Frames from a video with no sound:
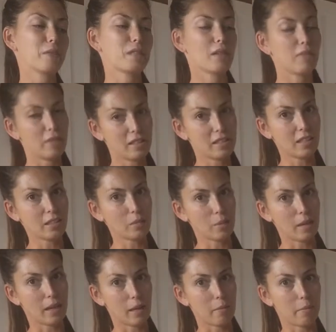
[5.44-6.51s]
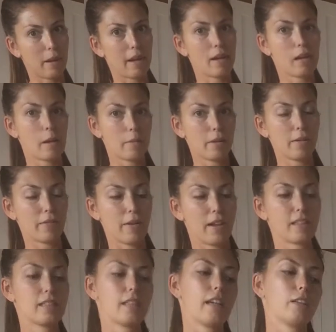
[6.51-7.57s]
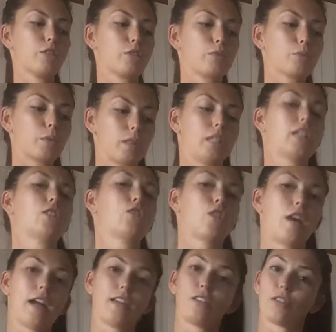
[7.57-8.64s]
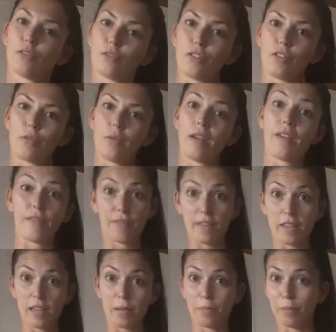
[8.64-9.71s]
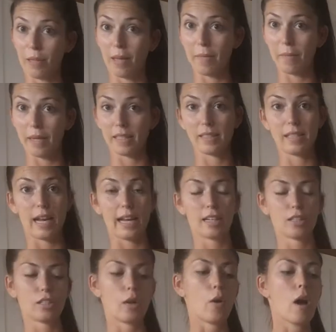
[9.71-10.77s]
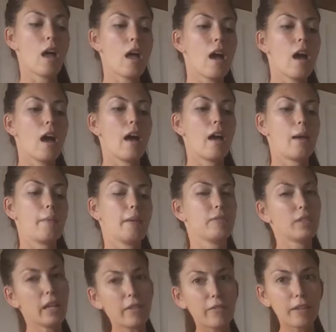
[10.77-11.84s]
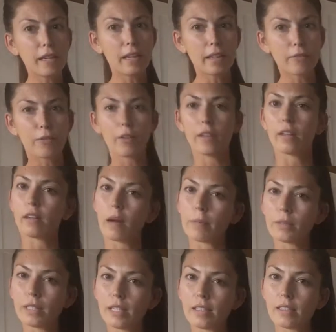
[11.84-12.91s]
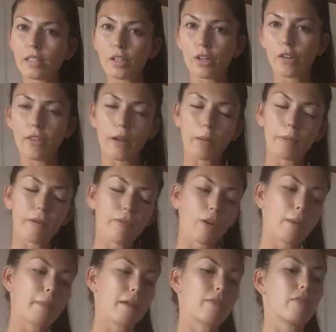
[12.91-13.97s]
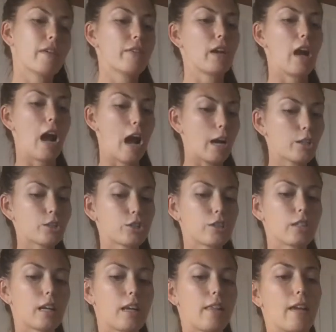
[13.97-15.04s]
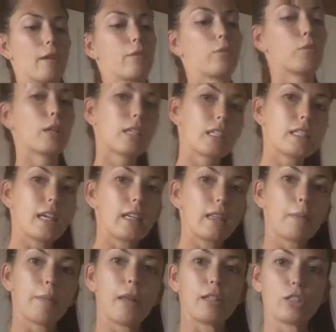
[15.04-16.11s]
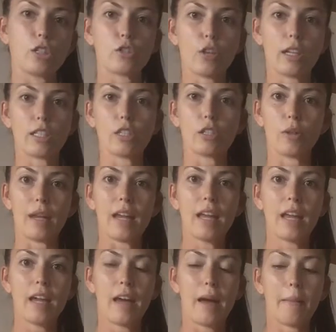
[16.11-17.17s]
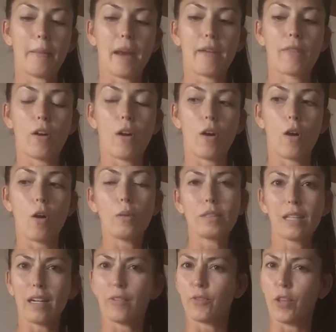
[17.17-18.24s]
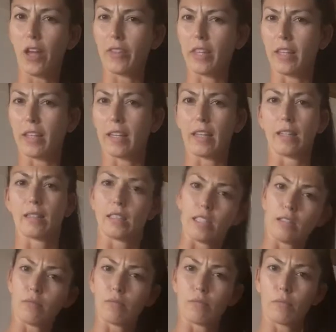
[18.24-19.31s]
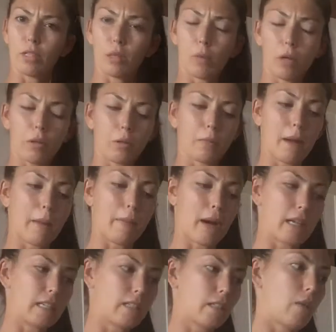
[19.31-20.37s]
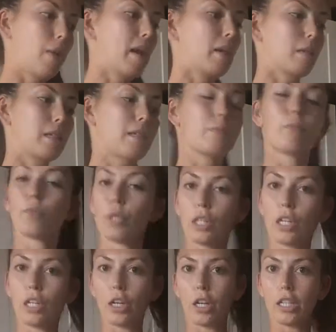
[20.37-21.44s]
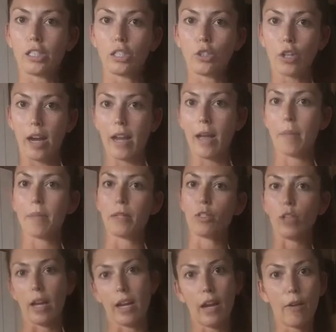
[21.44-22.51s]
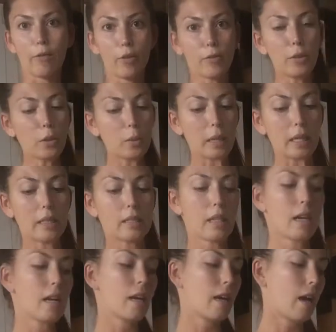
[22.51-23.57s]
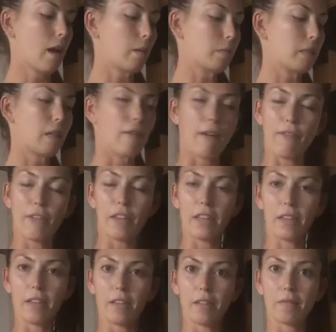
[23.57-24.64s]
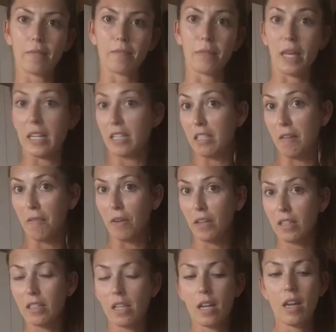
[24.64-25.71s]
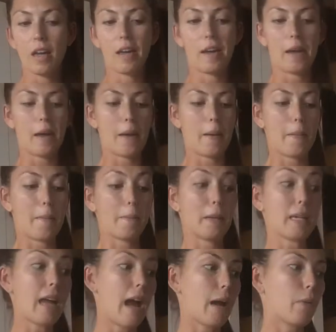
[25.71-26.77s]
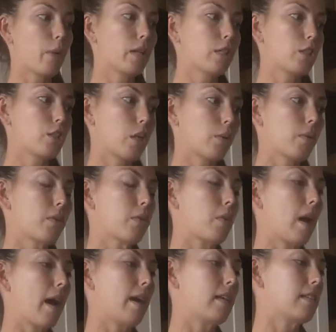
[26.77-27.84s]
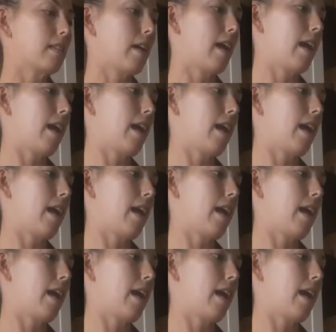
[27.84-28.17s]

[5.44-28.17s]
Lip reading: was convinced this weekend by a couple of friends that I should really try to do a vegan plant-based diet. So I've done vegan for like a couple days here or there before, but I've never actually like really taken the plunge and tried to do it. And I've always kind of thought that like it didn't really work with my body. So anyways, really curious to try it. I'm gonna try it out for a few weeks, see if I feel any different. But yeah, I wanted to share with you guys